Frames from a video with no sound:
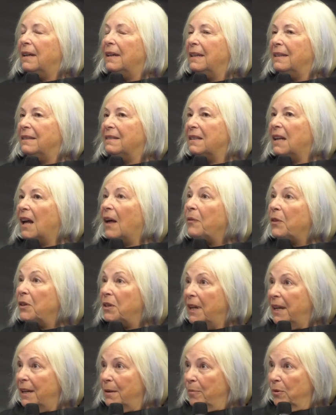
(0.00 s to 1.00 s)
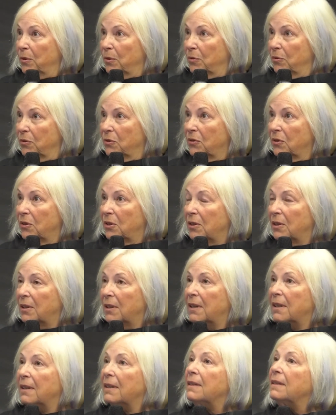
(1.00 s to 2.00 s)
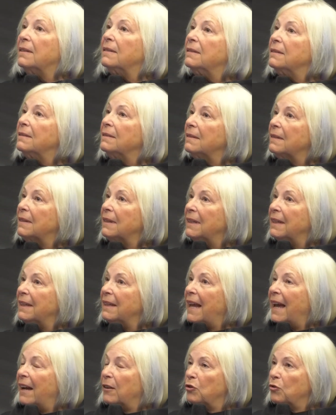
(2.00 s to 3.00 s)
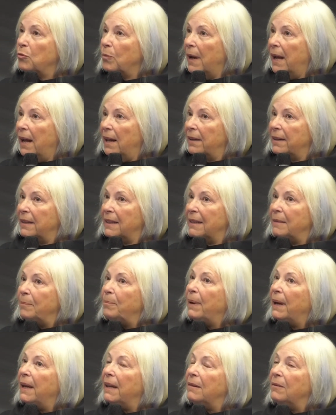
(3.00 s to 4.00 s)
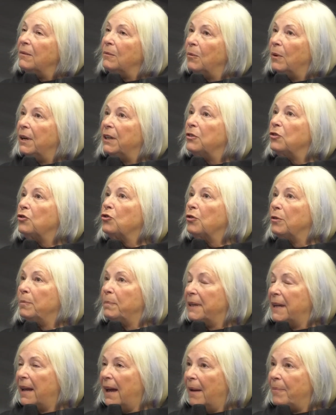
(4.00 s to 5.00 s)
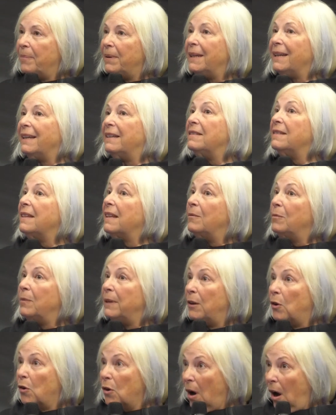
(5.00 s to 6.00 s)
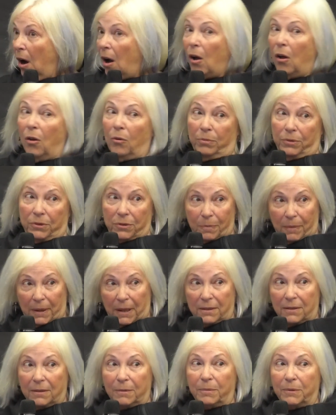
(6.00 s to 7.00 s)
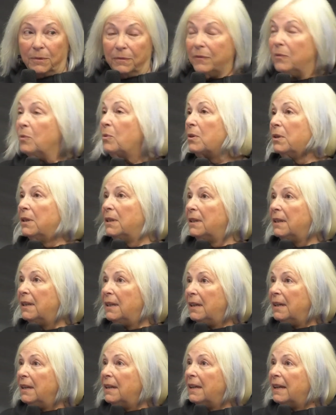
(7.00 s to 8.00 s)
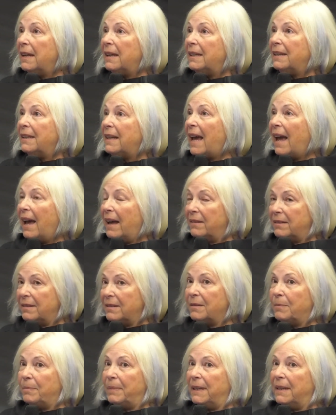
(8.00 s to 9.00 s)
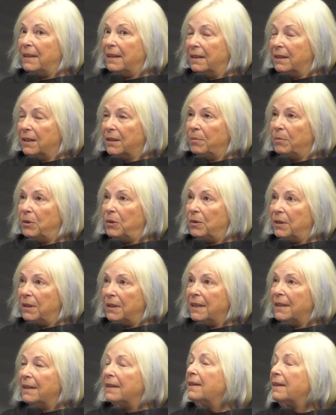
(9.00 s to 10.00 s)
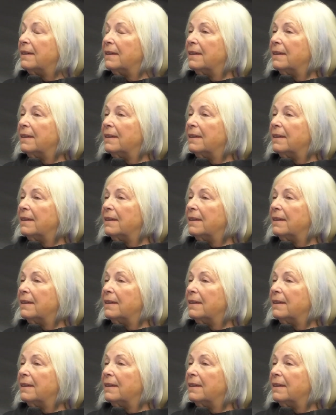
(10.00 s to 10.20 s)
it's not the neighbors in actuality, but what should be happening is that we are all responsible for it. And it has to be a community